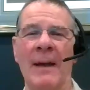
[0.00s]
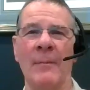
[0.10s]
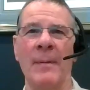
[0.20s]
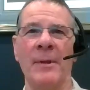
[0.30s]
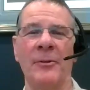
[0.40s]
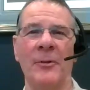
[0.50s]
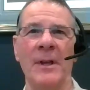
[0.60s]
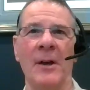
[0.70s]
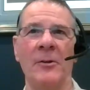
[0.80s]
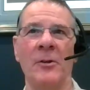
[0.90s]
have maybe
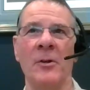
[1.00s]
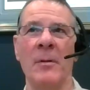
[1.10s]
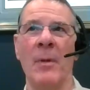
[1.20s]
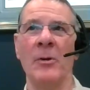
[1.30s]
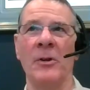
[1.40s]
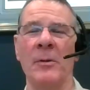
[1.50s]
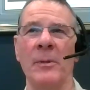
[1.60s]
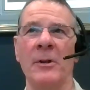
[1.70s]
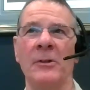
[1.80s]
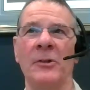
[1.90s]
300 remote
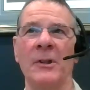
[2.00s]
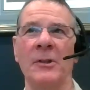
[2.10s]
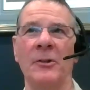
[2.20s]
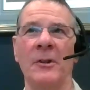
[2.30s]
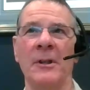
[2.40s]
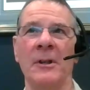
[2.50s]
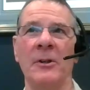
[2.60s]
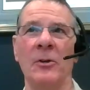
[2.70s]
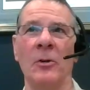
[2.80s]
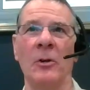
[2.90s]
communities that
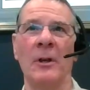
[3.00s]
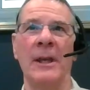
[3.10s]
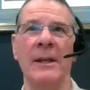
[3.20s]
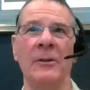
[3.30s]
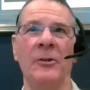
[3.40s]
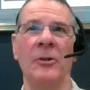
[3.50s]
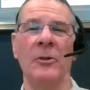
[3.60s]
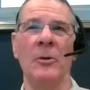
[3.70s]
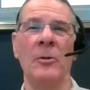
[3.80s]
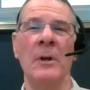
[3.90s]
you're looking
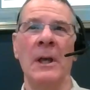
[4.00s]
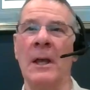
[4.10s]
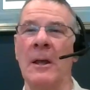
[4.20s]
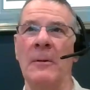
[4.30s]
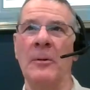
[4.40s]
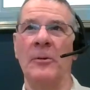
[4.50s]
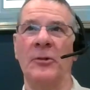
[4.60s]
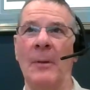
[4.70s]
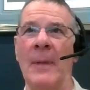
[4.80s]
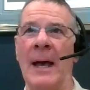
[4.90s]
to
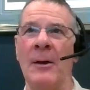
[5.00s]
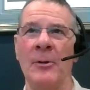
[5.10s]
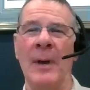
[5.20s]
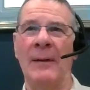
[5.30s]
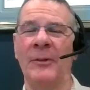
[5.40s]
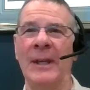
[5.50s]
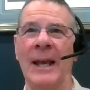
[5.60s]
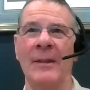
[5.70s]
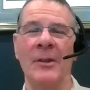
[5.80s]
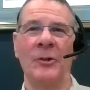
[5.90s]
somehow you have to
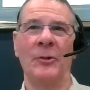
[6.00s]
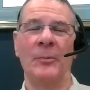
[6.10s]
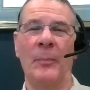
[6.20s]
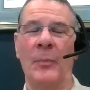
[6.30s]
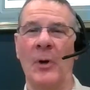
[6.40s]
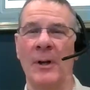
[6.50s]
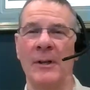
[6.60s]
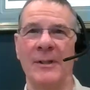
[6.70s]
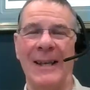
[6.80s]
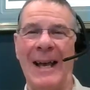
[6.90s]
get this
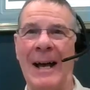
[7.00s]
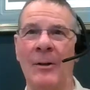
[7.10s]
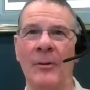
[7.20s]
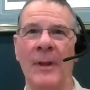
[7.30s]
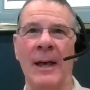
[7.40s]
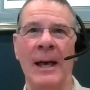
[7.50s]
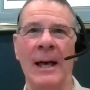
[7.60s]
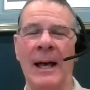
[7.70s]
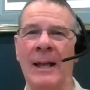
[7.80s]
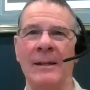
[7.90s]
product out
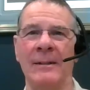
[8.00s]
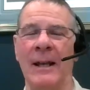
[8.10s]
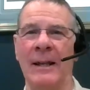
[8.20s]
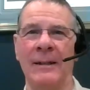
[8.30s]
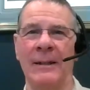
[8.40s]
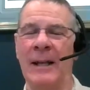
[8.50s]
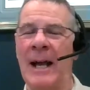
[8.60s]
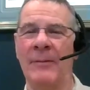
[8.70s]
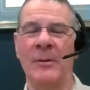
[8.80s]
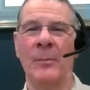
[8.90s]
there and
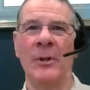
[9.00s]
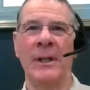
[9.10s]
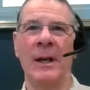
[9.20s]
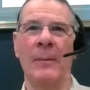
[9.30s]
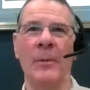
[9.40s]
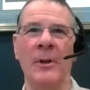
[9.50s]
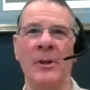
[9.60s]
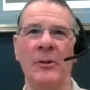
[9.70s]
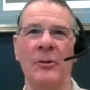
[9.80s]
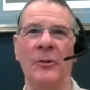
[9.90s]
have to put it up.
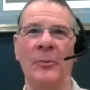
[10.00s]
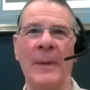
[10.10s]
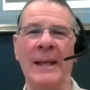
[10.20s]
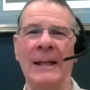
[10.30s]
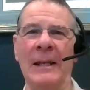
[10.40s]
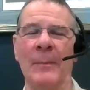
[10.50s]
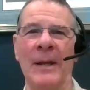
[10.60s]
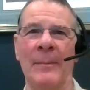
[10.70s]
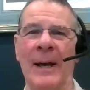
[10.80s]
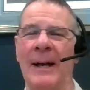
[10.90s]
Could you speak a little
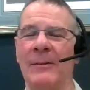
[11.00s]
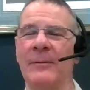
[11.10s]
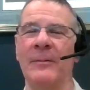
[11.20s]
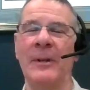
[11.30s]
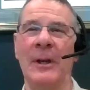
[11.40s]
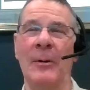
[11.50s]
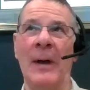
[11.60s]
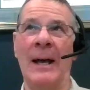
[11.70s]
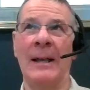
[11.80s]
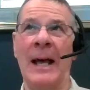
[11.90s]
bit about, you
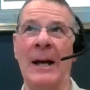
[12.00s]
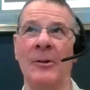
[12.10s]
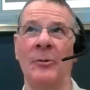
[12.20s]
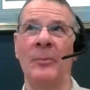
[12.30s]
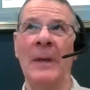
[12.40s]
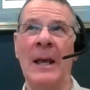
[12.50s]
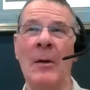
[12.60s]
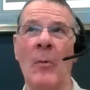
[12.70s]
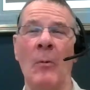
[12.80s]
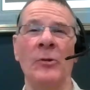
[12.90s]
know,
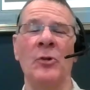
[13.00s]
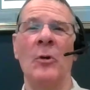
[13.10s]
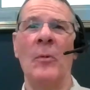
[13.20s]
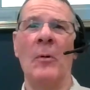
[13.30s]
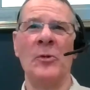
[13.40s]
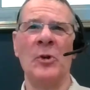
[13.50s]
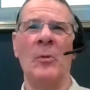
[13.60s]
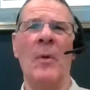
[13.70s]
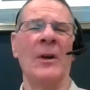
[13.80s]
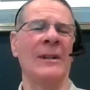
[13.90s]
what was
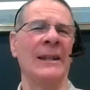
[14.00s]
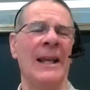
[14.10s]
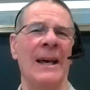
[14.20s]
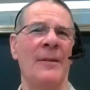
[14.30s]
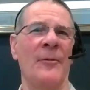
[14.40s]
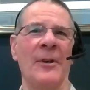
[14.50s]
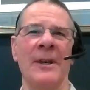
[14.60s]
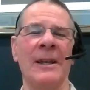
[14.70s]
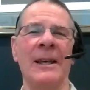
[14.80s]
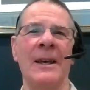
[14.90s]
your model there
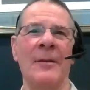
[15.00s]
for